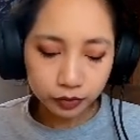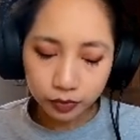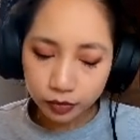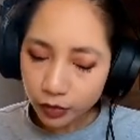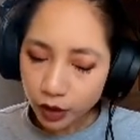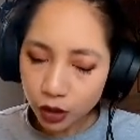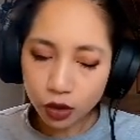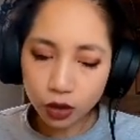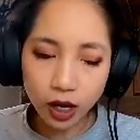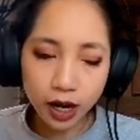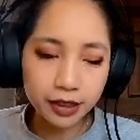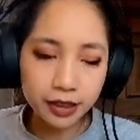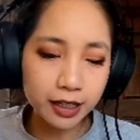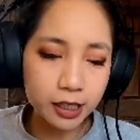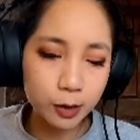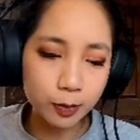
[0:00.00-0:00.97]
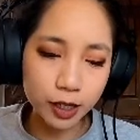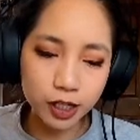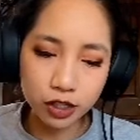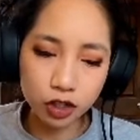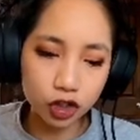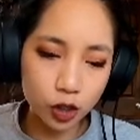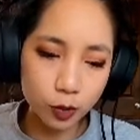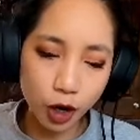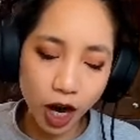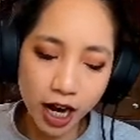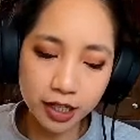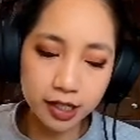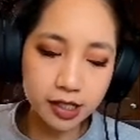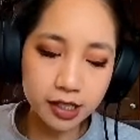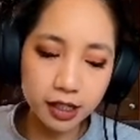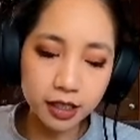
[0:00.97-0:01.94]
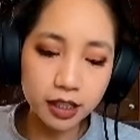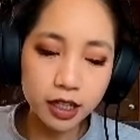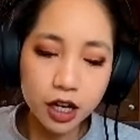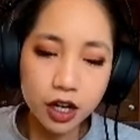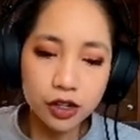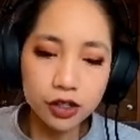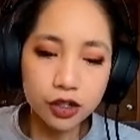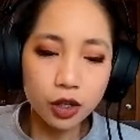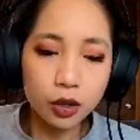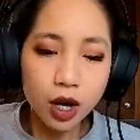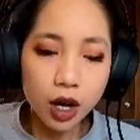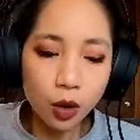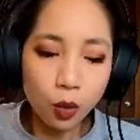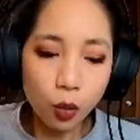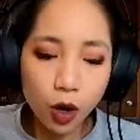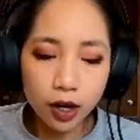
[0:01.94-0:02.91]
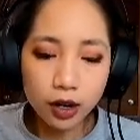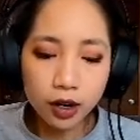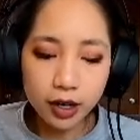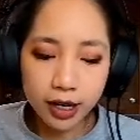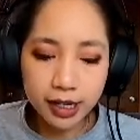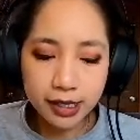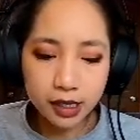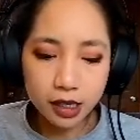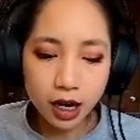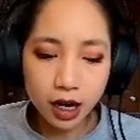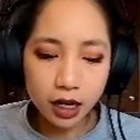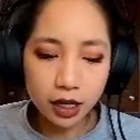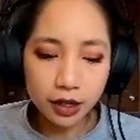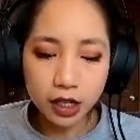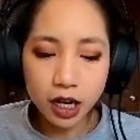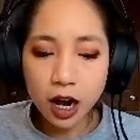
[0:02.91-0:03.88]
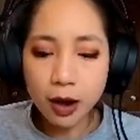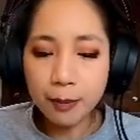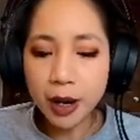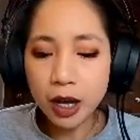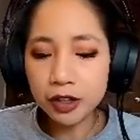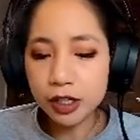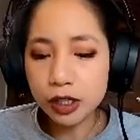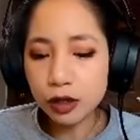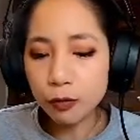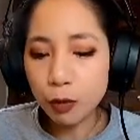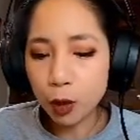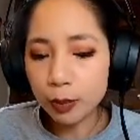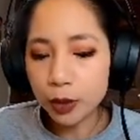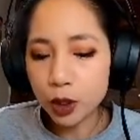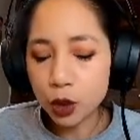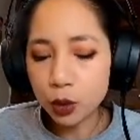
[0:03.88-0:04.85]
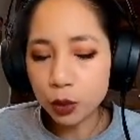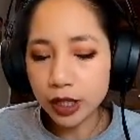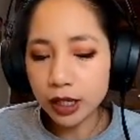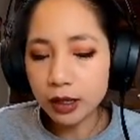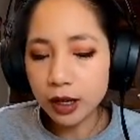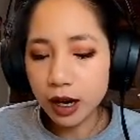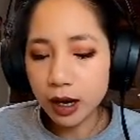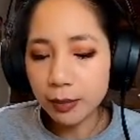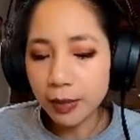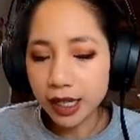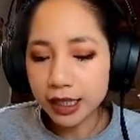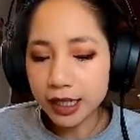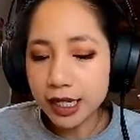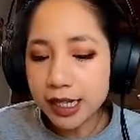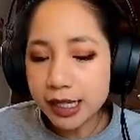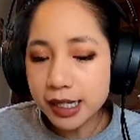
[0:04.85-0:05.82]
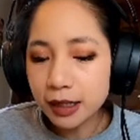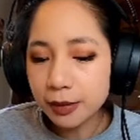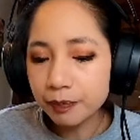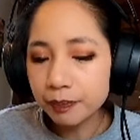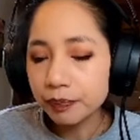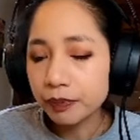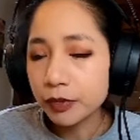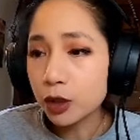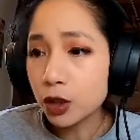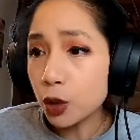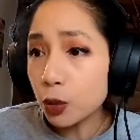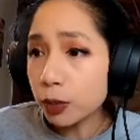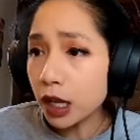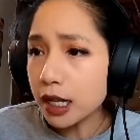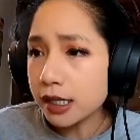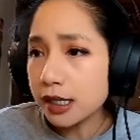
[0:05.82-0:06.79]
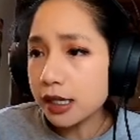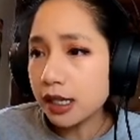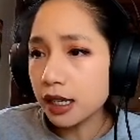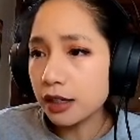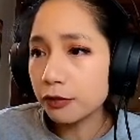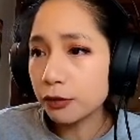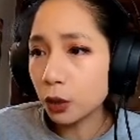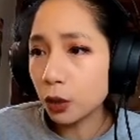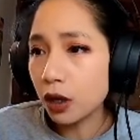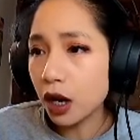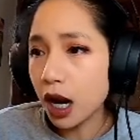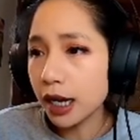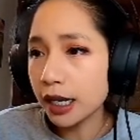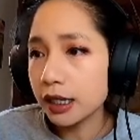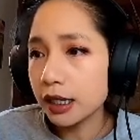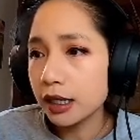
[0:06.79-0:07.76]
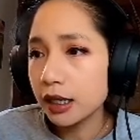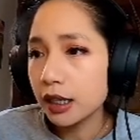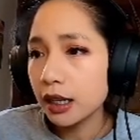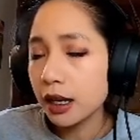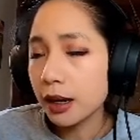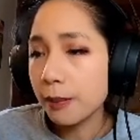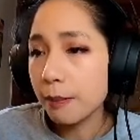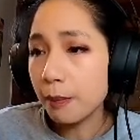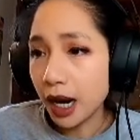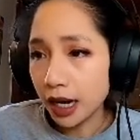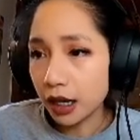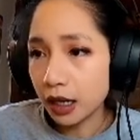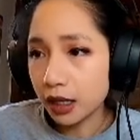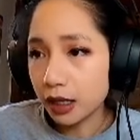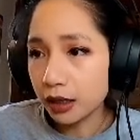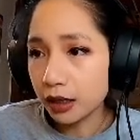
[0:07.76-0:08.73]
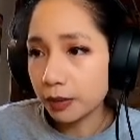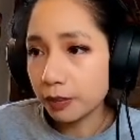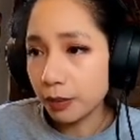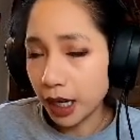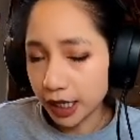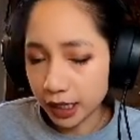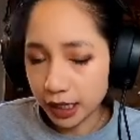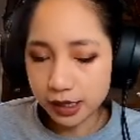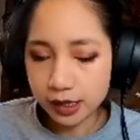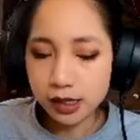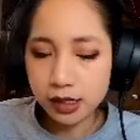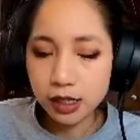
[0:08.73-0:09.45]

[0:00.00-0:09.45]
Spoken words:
So I think it's best to just practice it. So what is the compound that's formed between magnesium 2+ and fluoride minus?